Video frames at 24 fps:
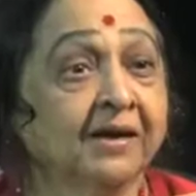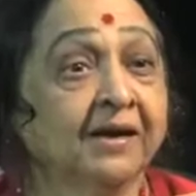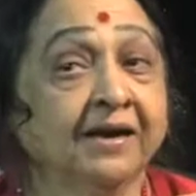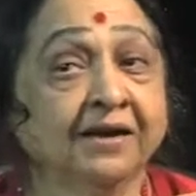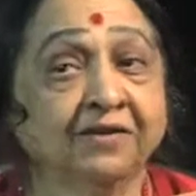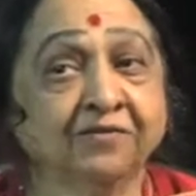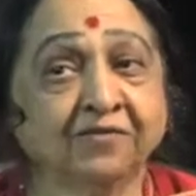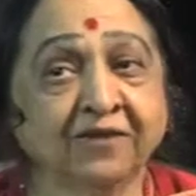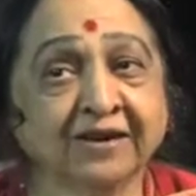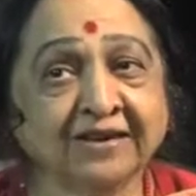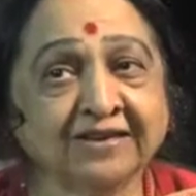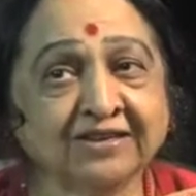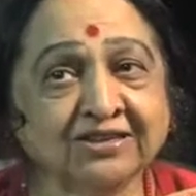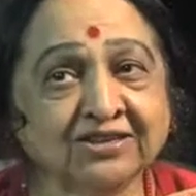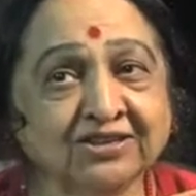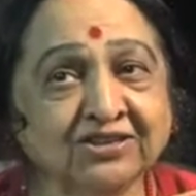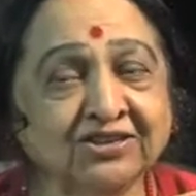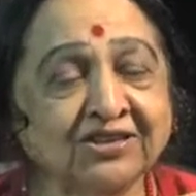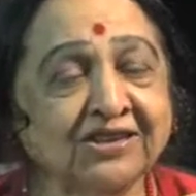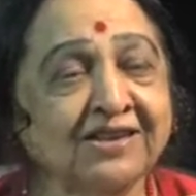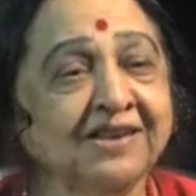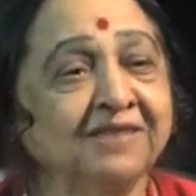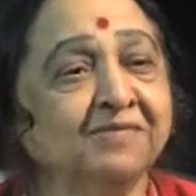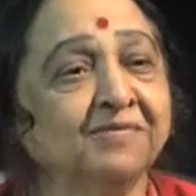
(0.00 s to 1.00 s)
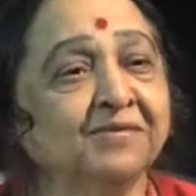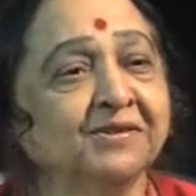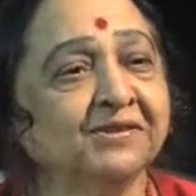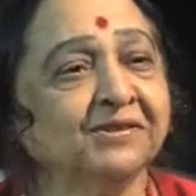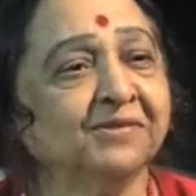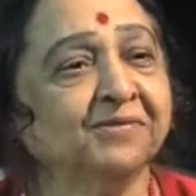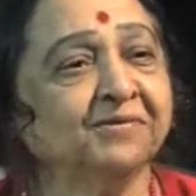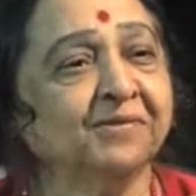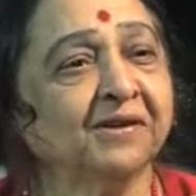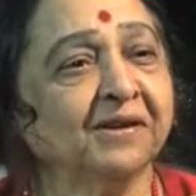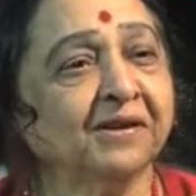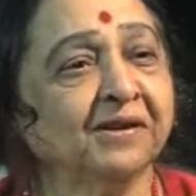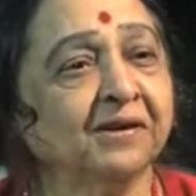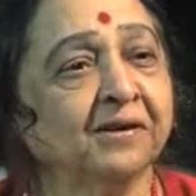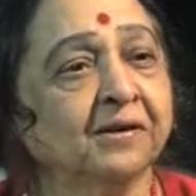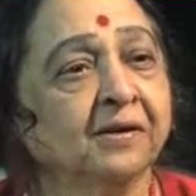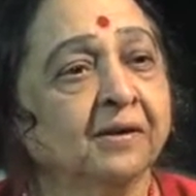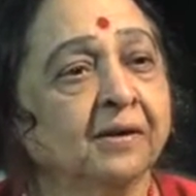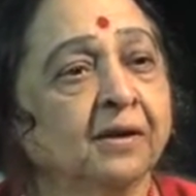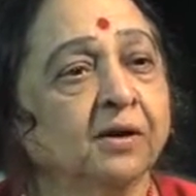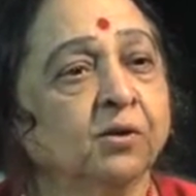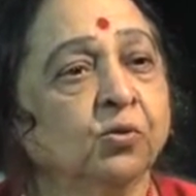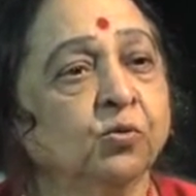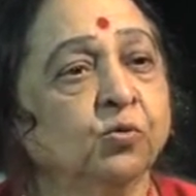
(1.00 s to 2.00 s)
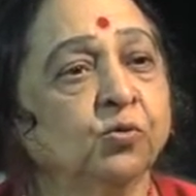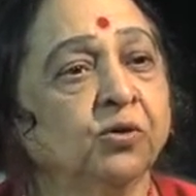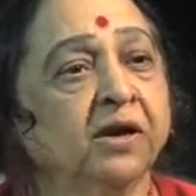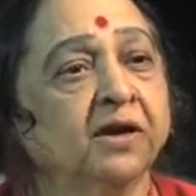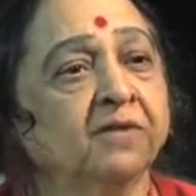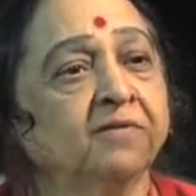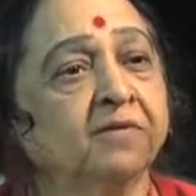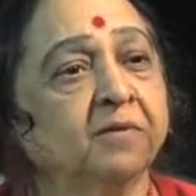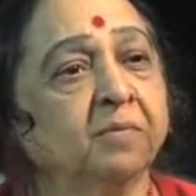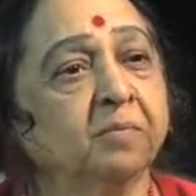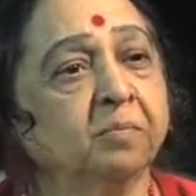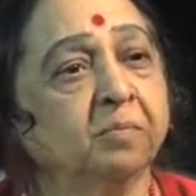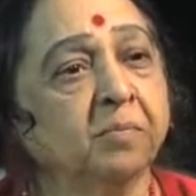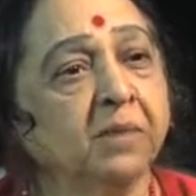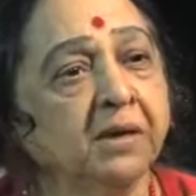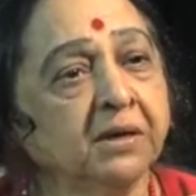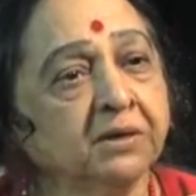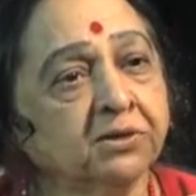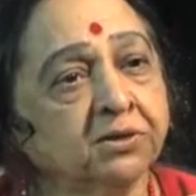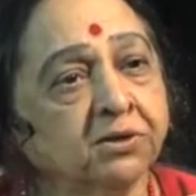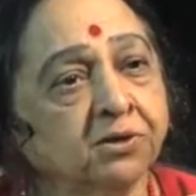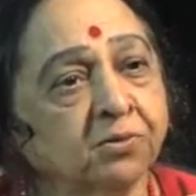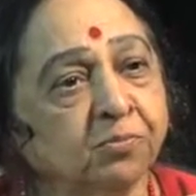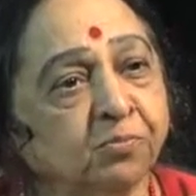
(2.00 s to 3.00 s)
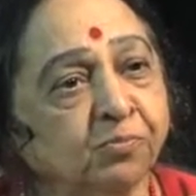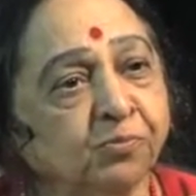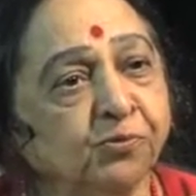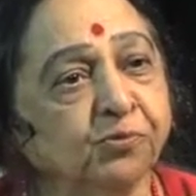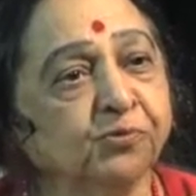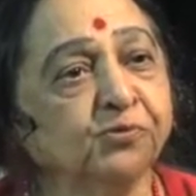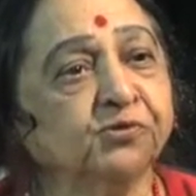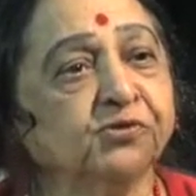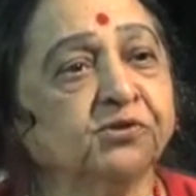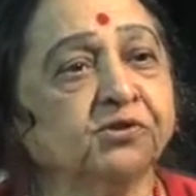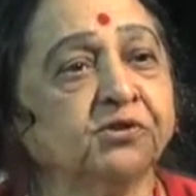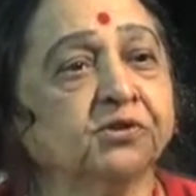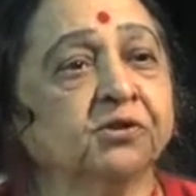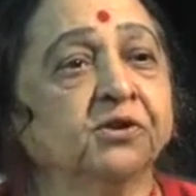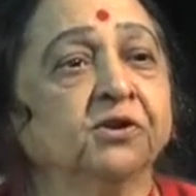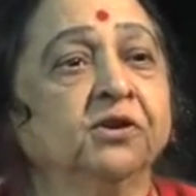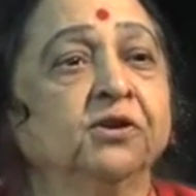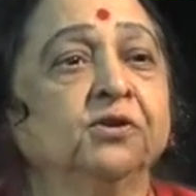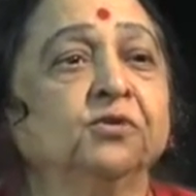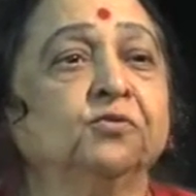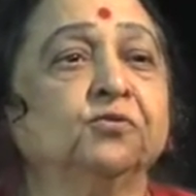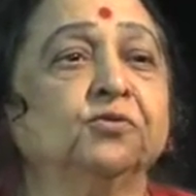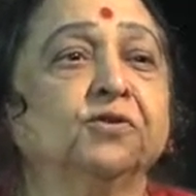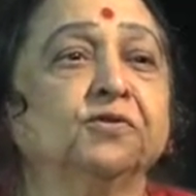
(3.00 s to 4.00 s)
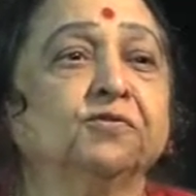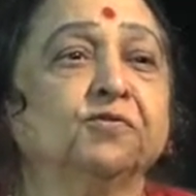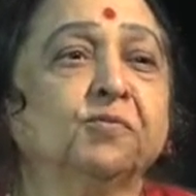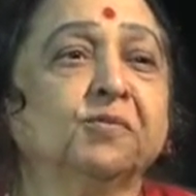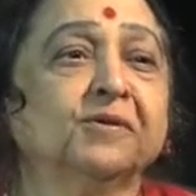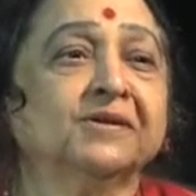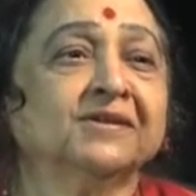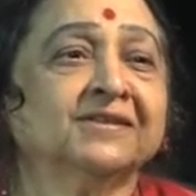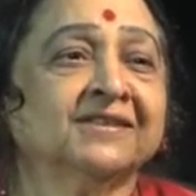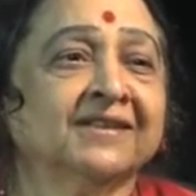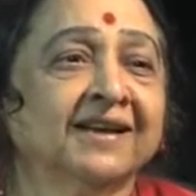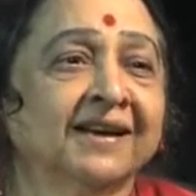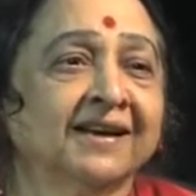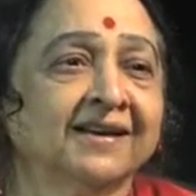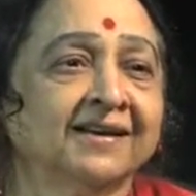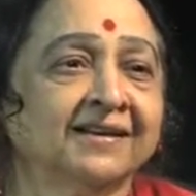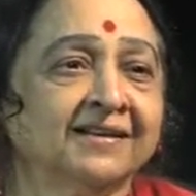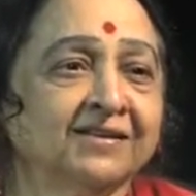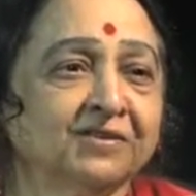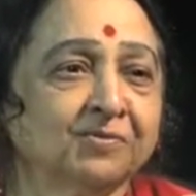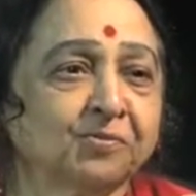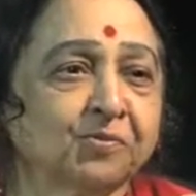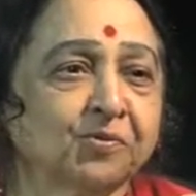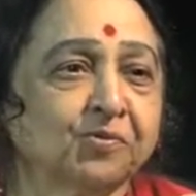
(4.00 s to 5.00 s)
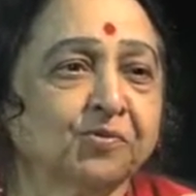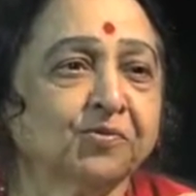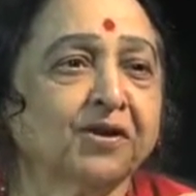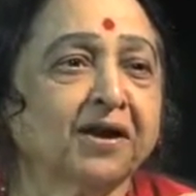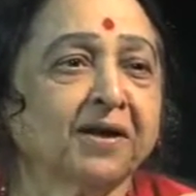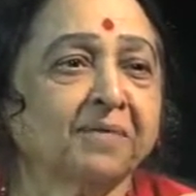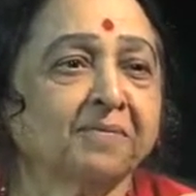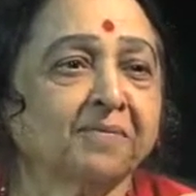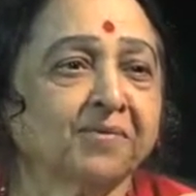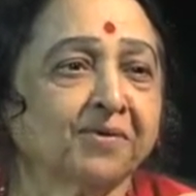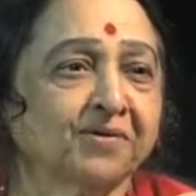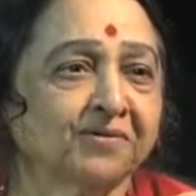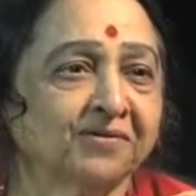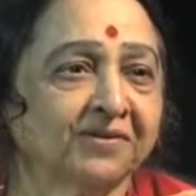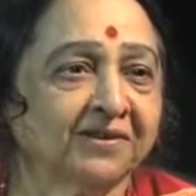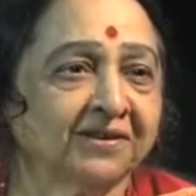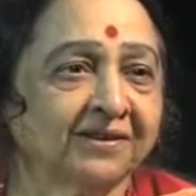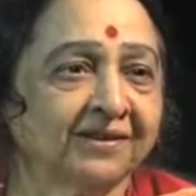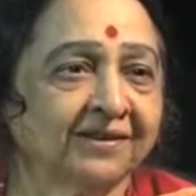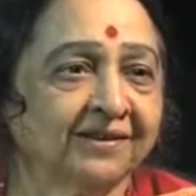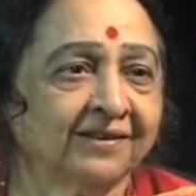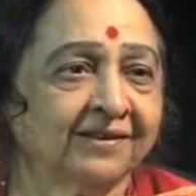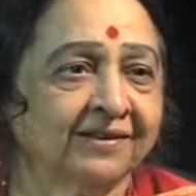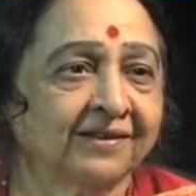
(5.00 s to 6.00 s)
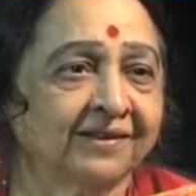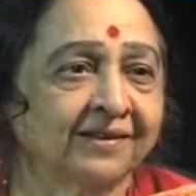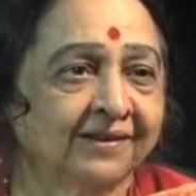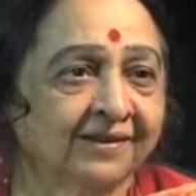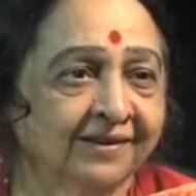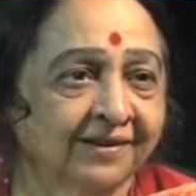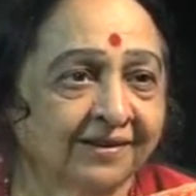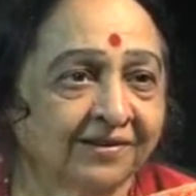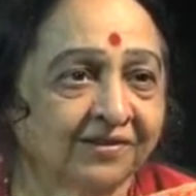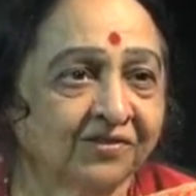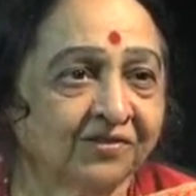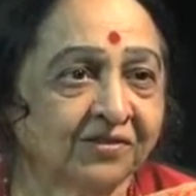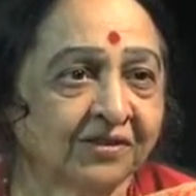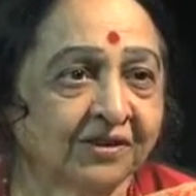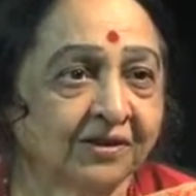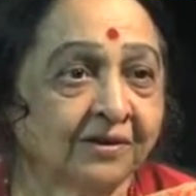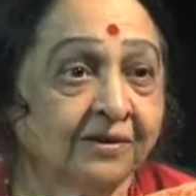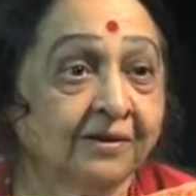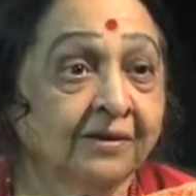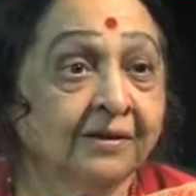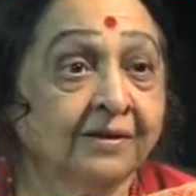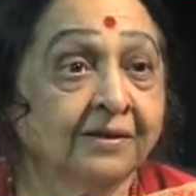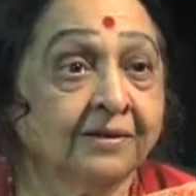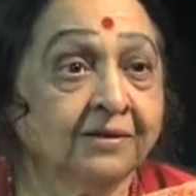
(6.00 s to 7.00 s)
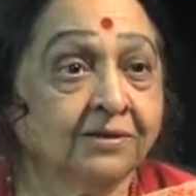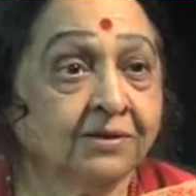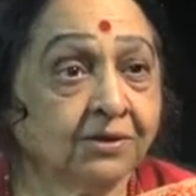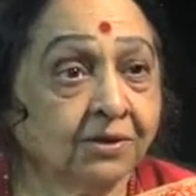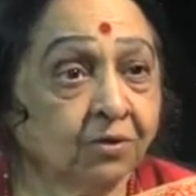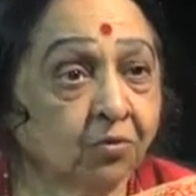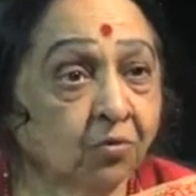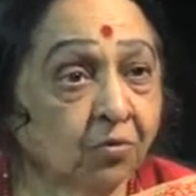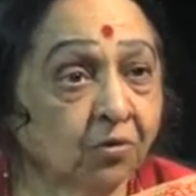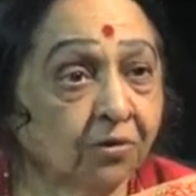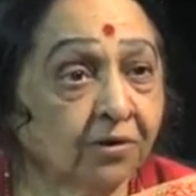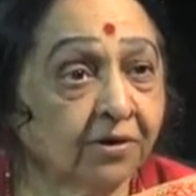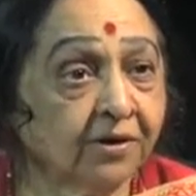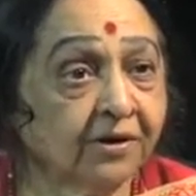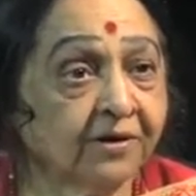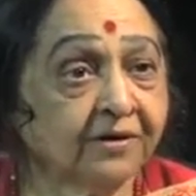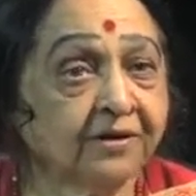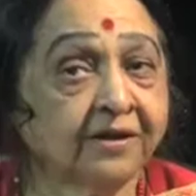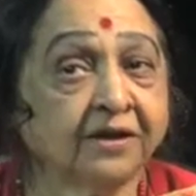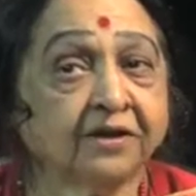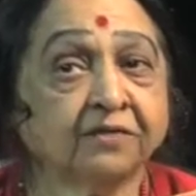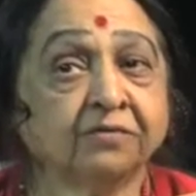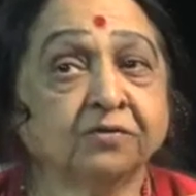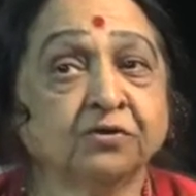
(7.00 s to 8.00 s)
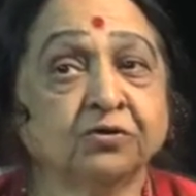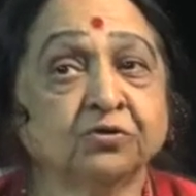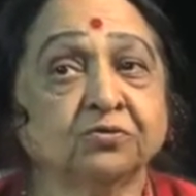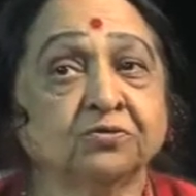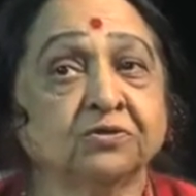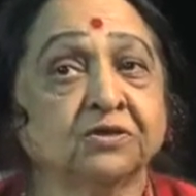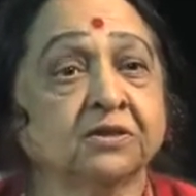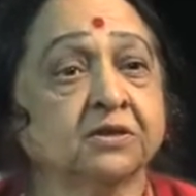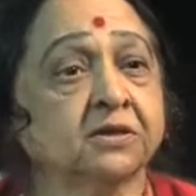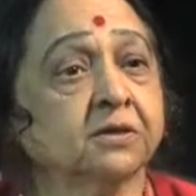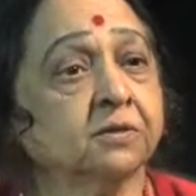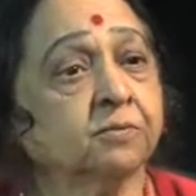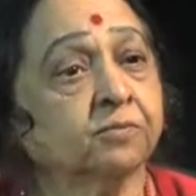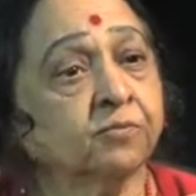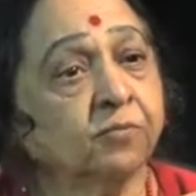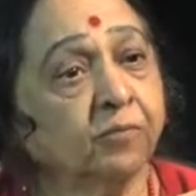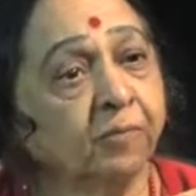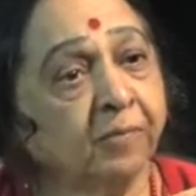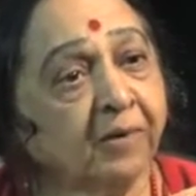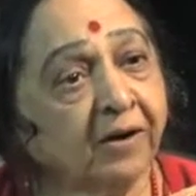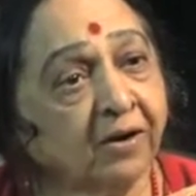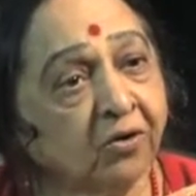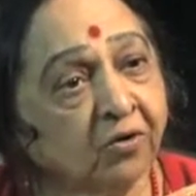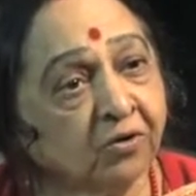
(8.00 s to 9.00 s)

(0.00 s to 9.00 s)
In fact, she was the one who gave a major boost to the woman scientist program of the country. She ordered that we should set up women